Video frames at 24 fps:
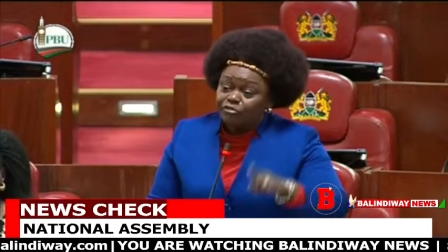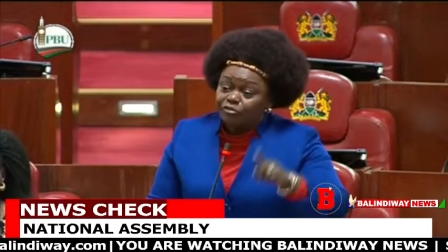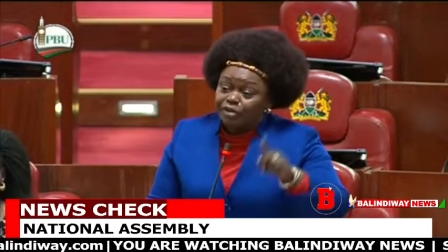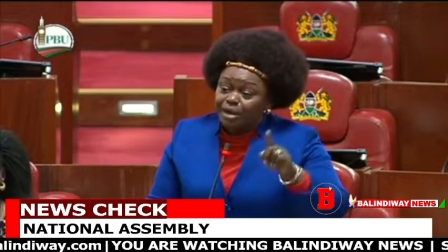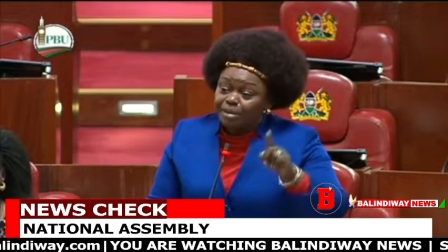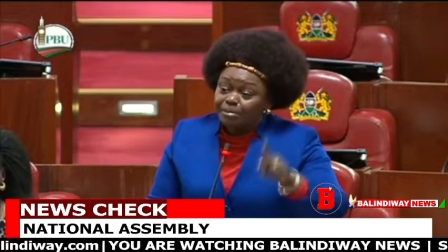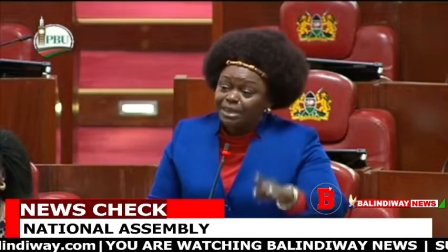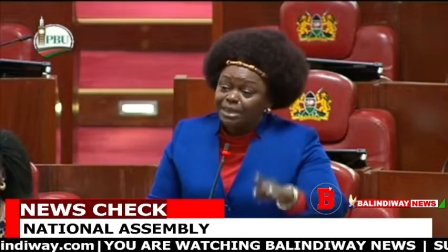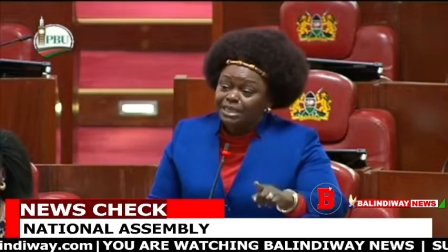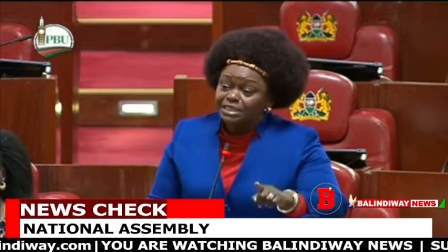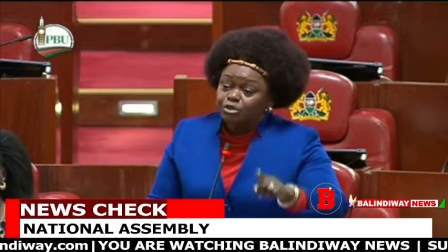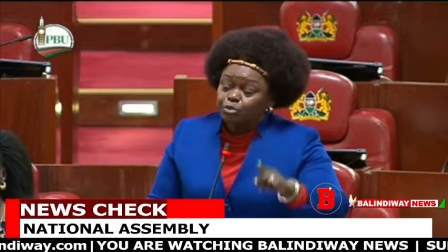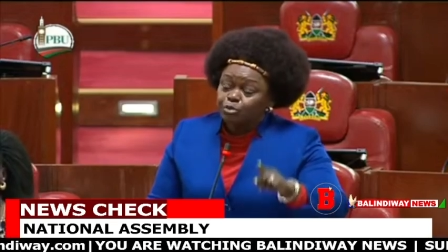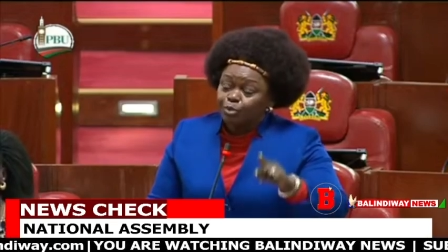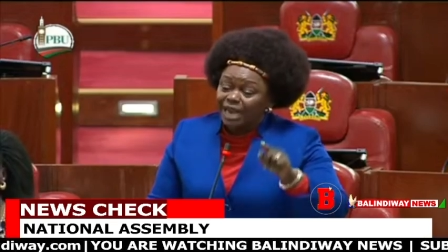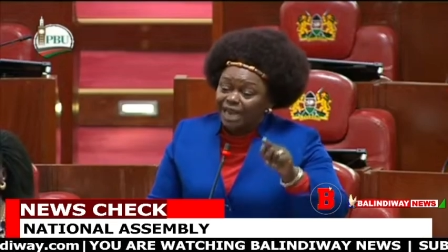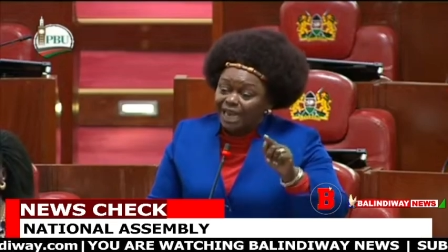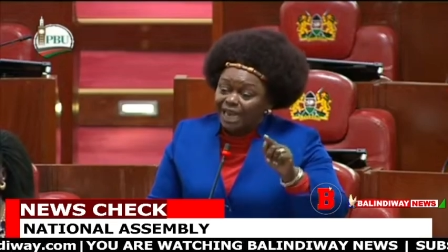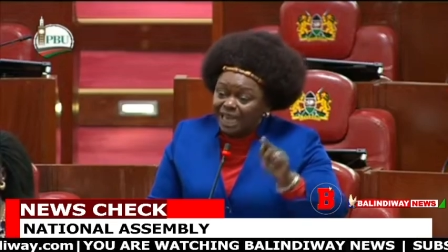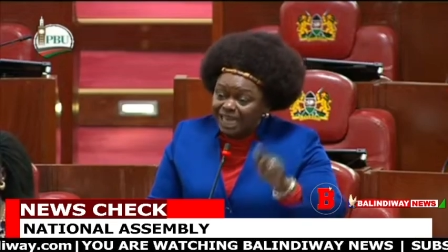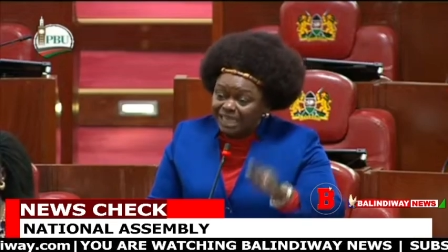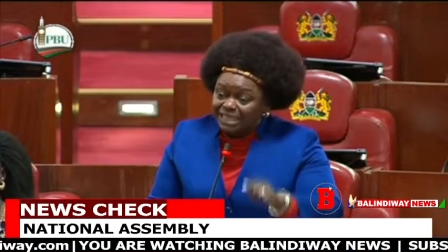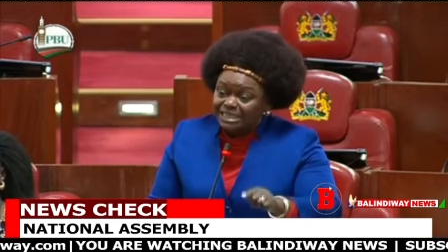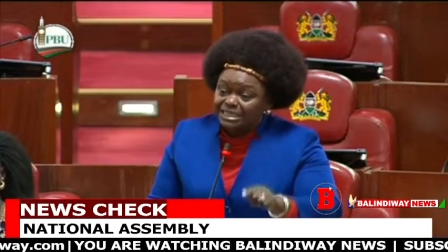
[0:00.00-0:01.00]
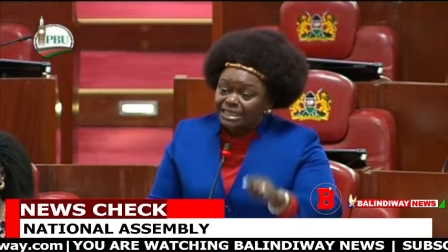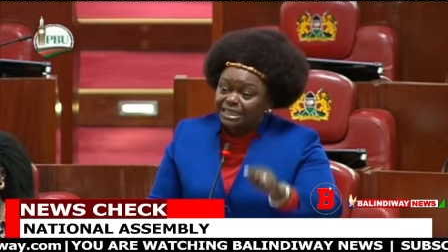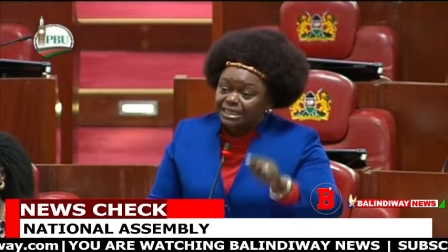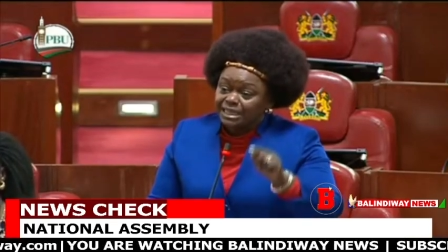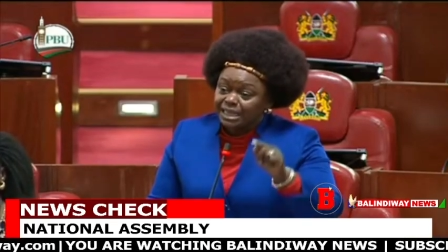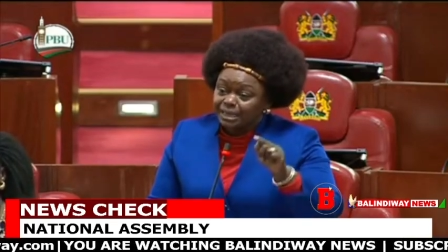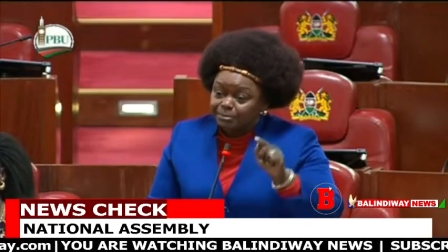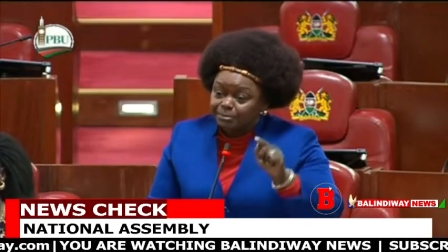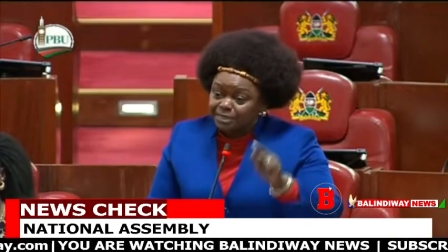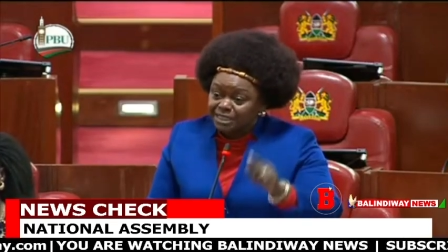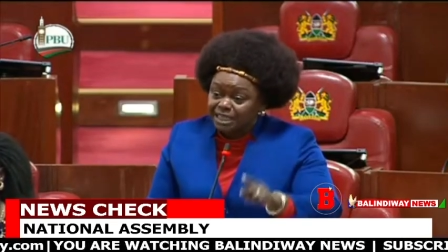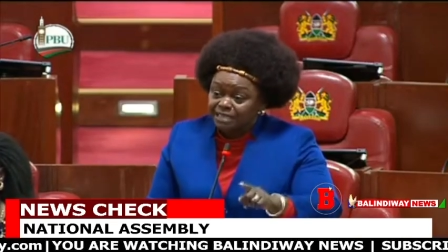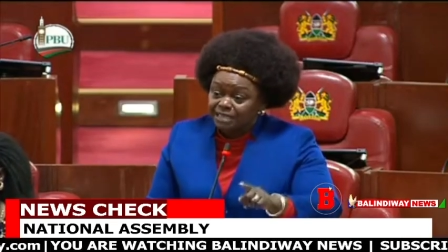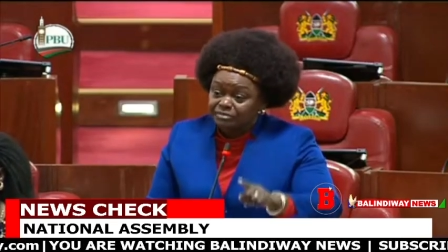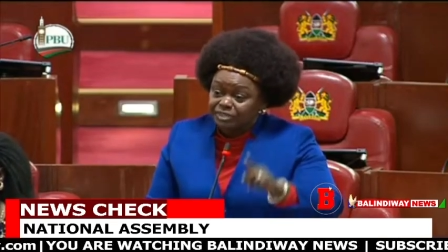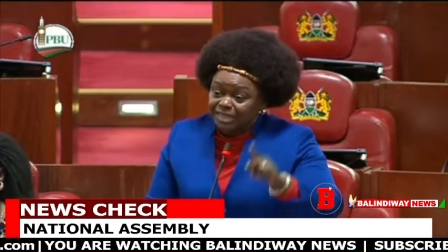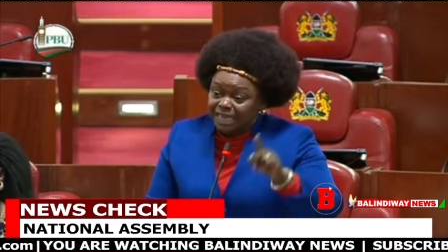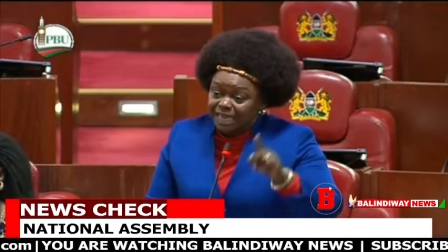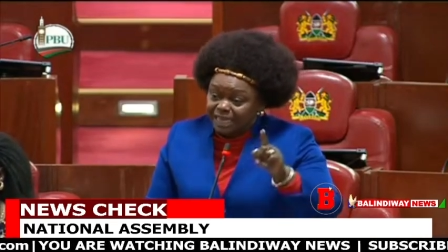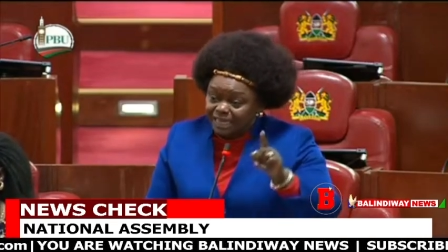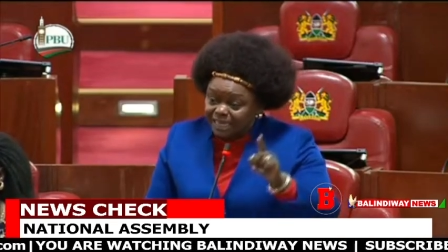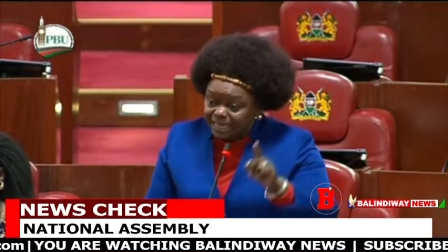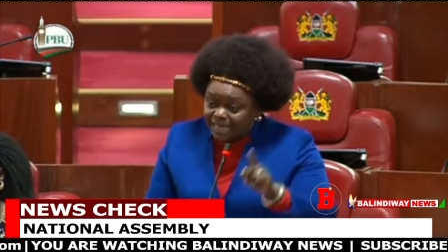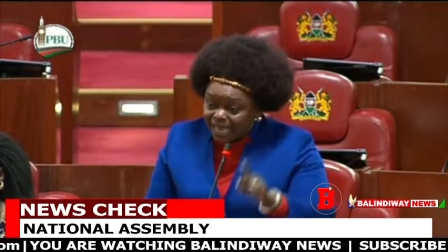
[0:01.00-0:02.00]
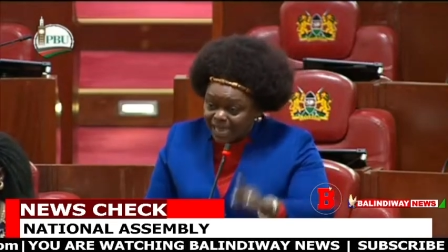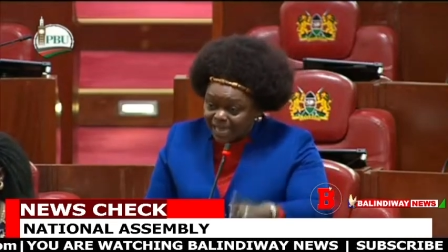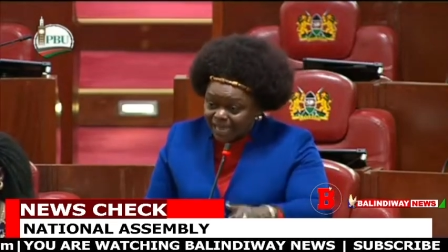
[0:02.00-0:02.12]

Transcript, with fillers: farmers were lighting themselves and